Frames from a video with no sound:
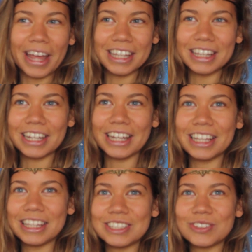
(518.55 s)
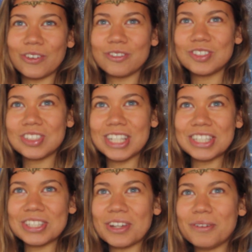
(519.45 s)
in the sort of
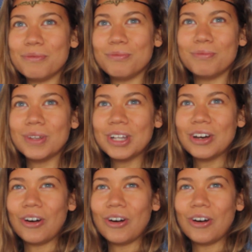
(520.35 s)
system